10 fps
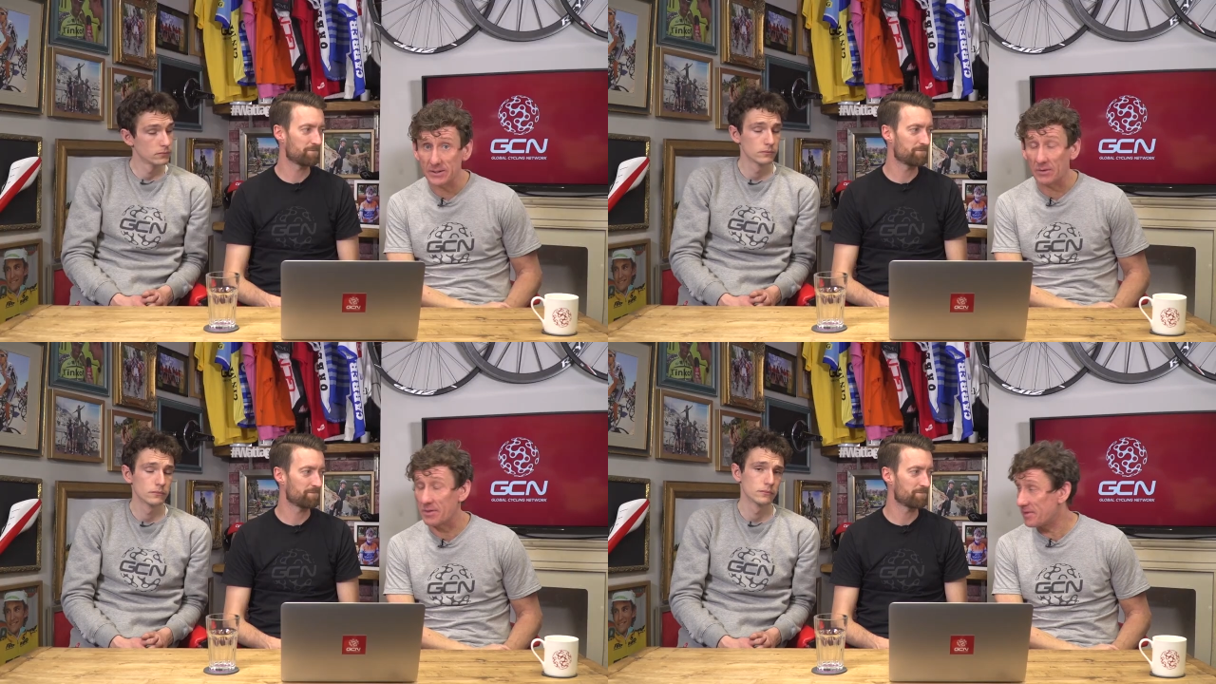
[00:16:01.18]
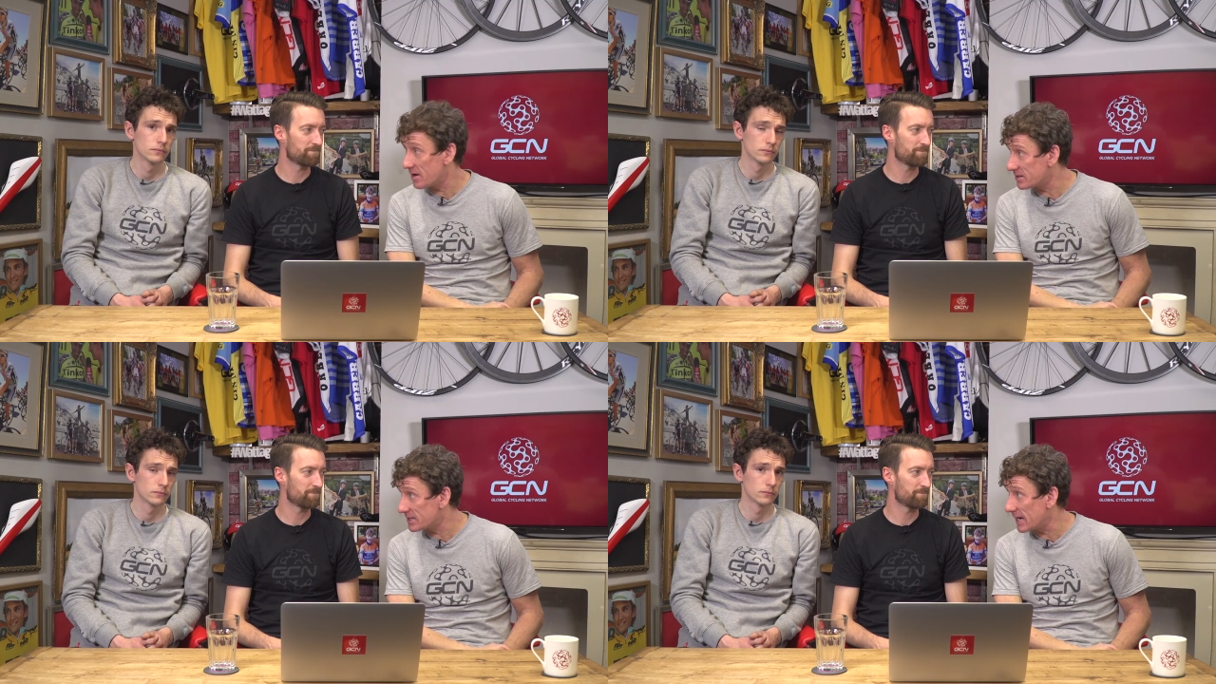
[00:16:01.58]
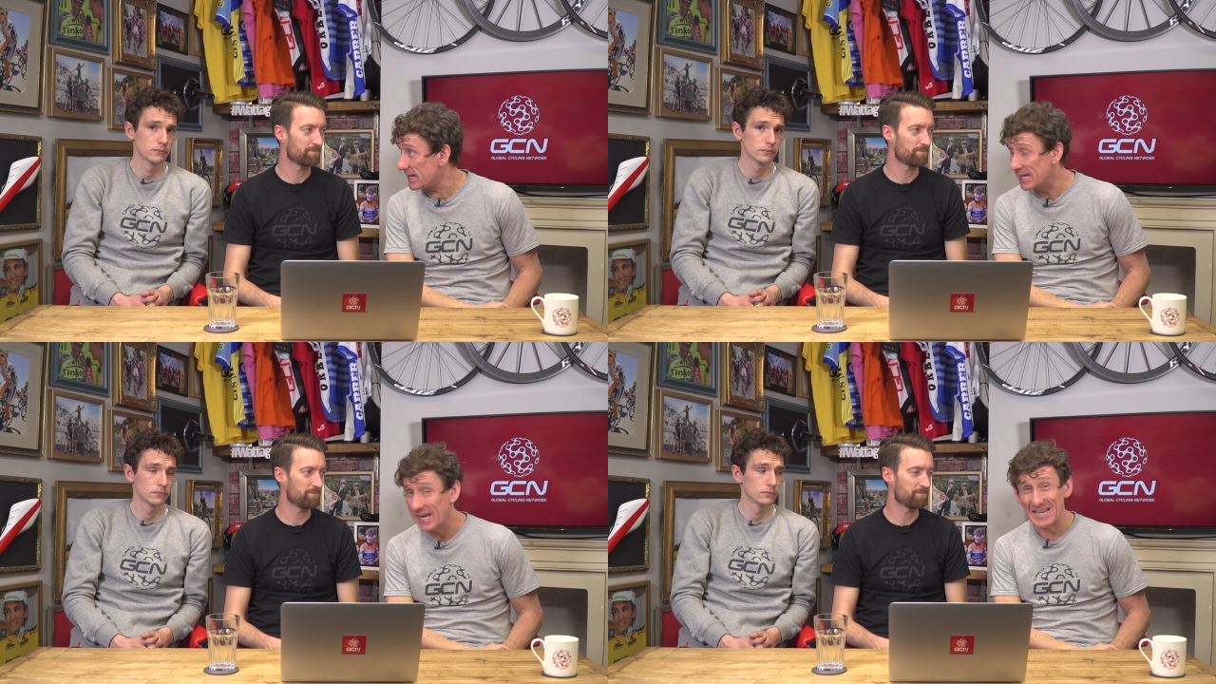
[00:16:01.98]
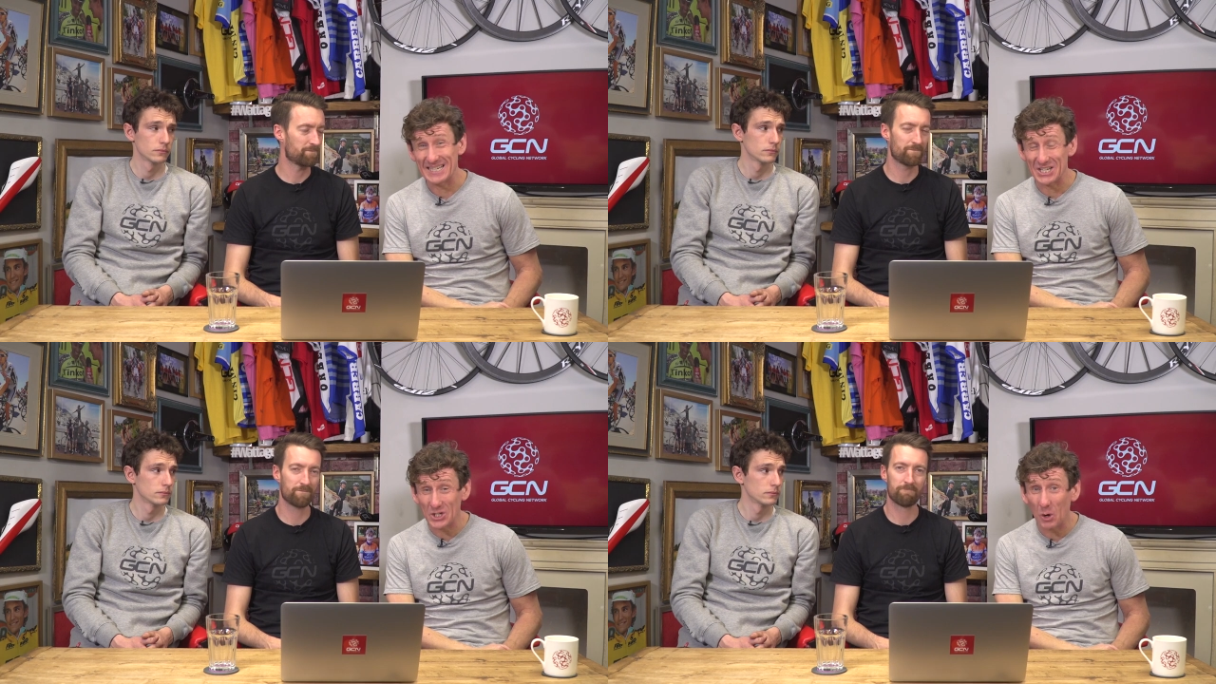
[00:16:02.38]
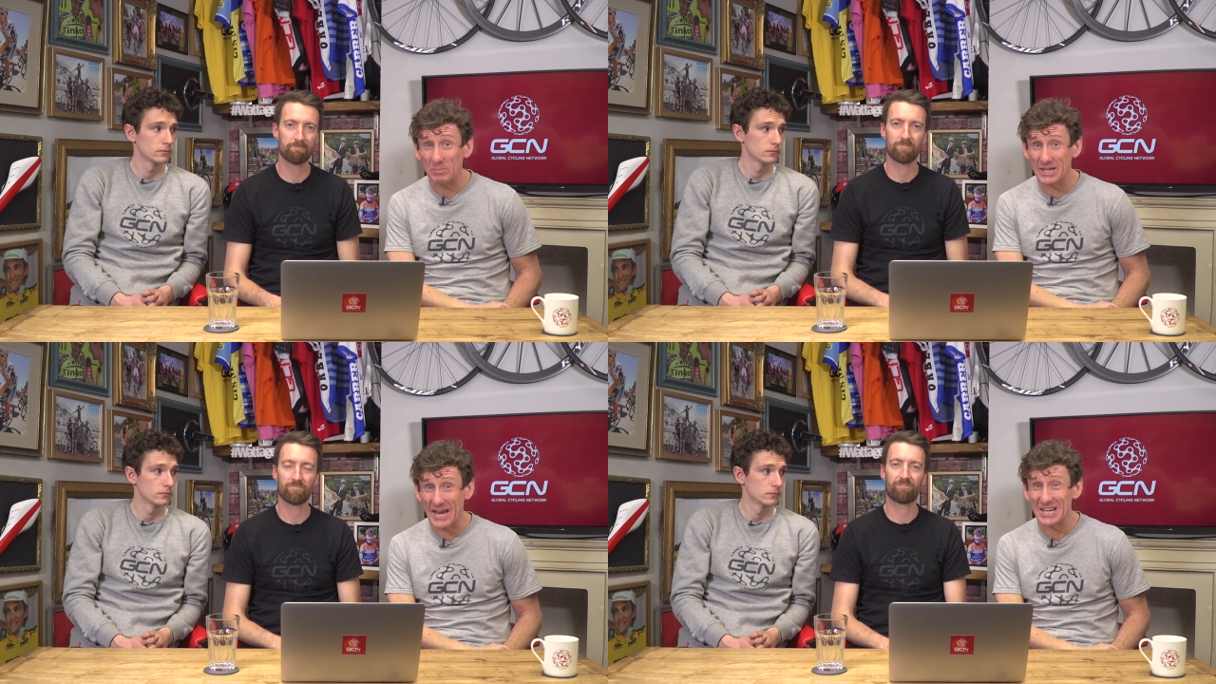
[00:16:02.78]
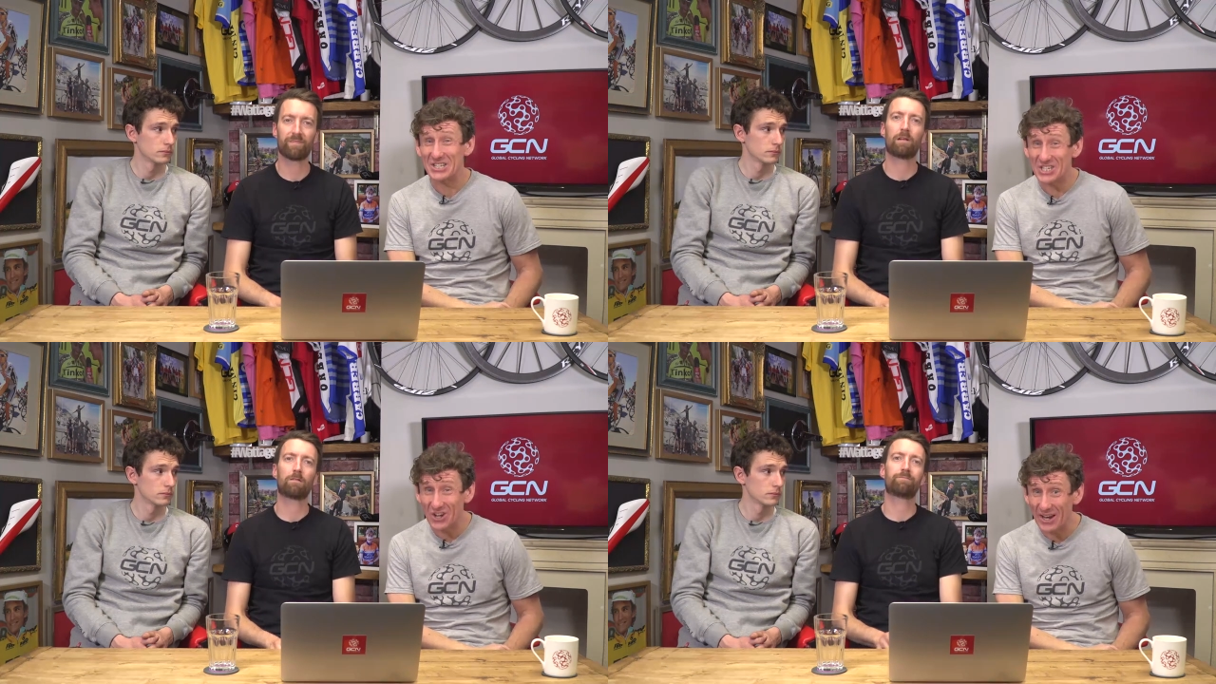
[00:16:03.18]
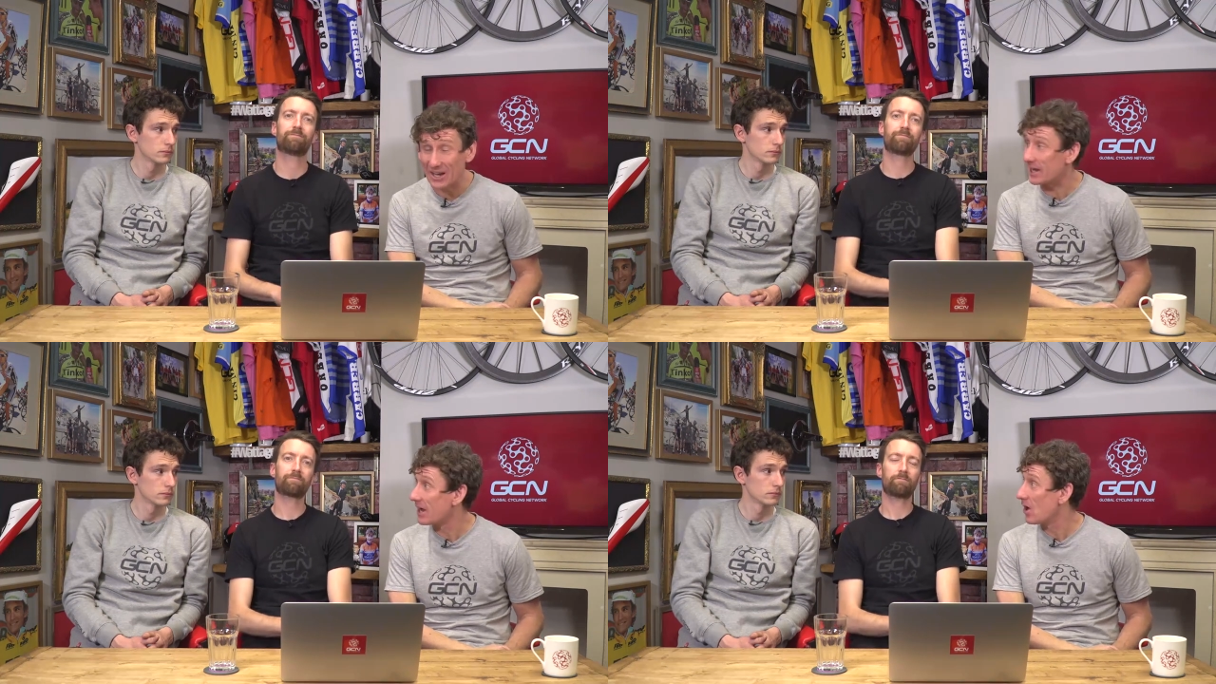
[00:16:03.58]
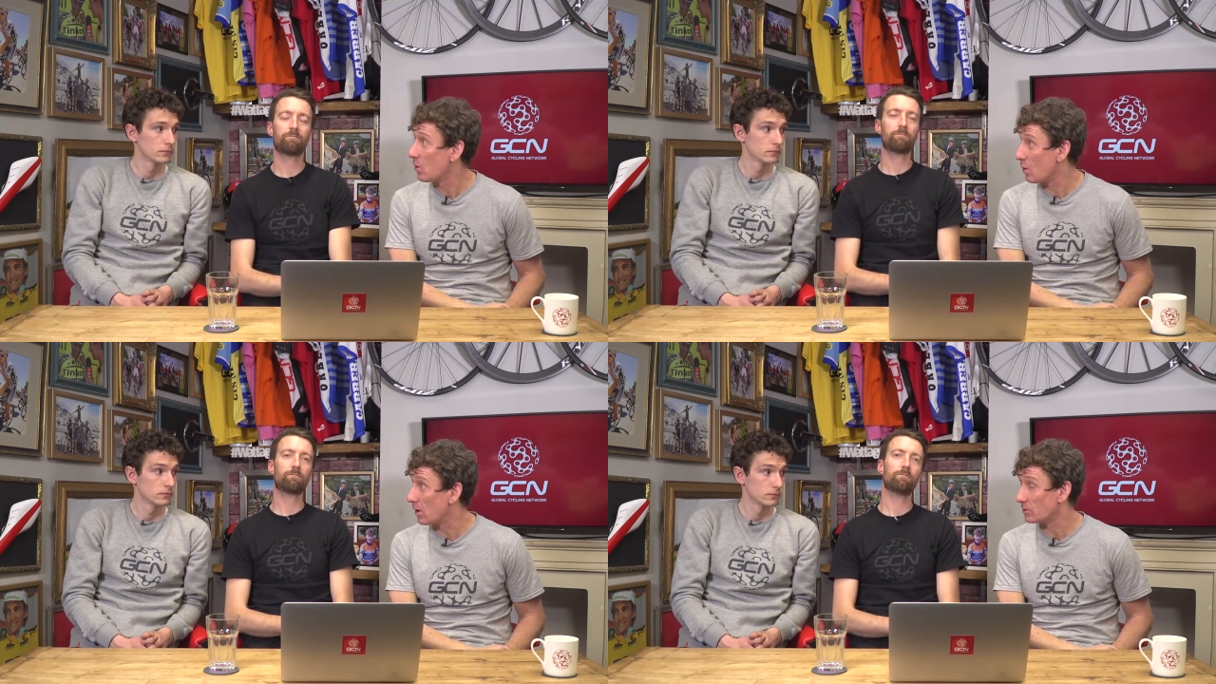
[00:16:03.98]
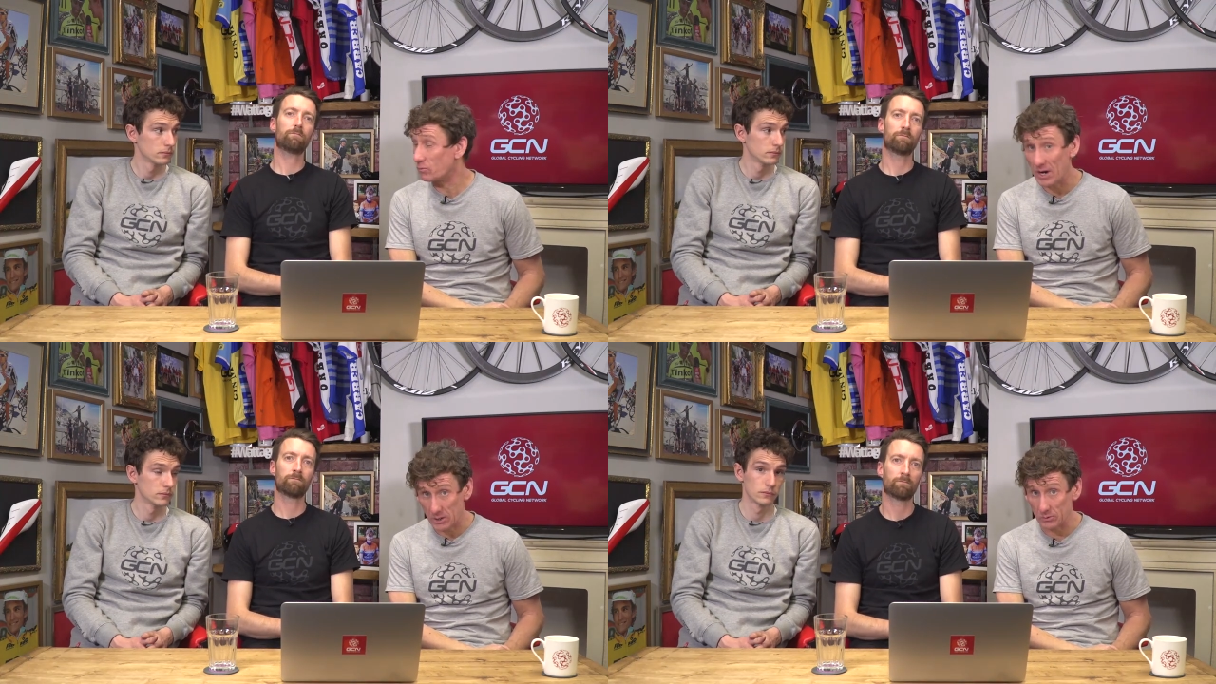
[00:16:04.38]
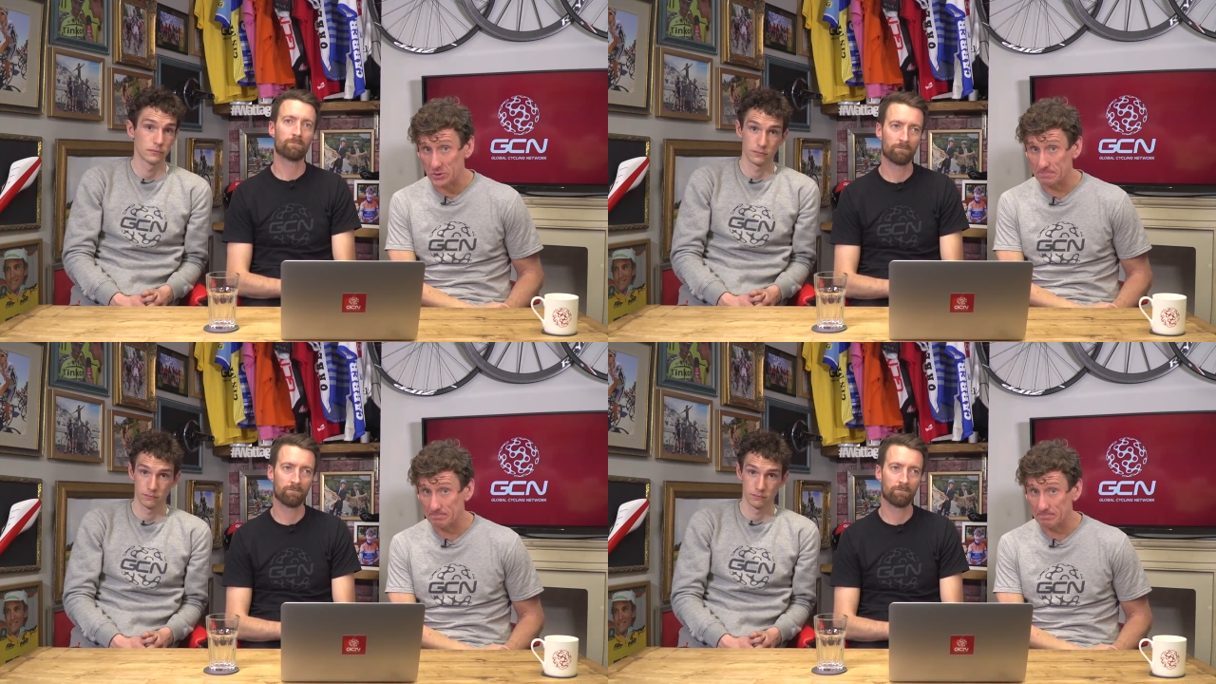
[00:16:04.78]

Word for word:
Speaker 1: On Thursday, to top 10 cycling world records.